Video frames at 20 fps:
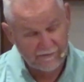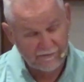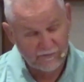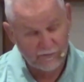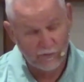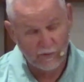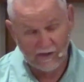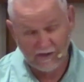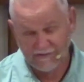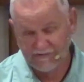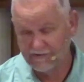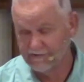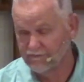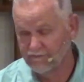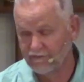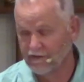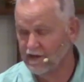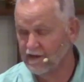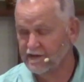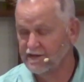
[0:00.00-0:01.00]
to us in
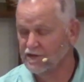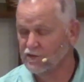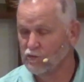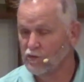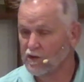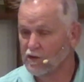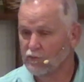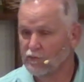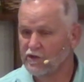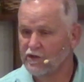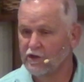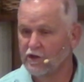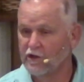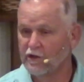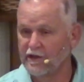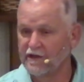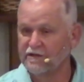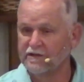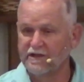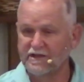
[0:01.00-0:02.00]
finding where we
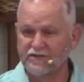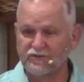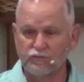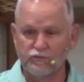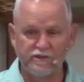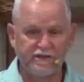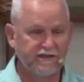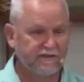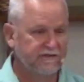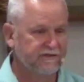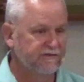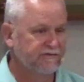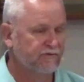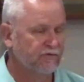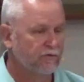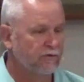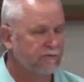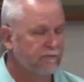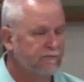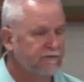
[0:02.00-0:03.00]
are unless we can
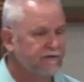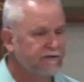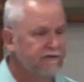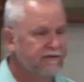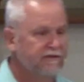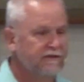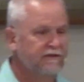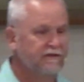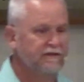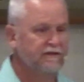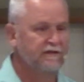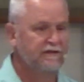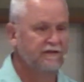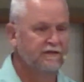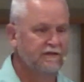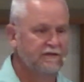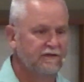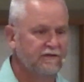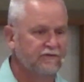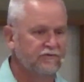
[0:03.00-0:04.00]
determine
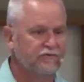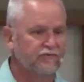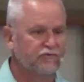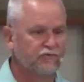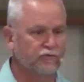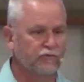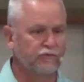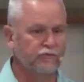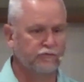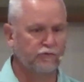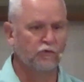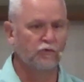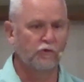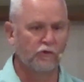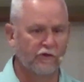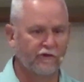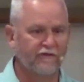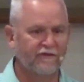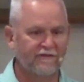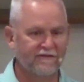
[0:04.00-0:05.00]
true
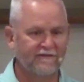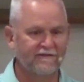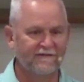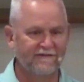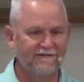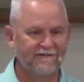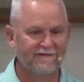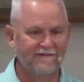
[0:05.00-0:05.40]
north.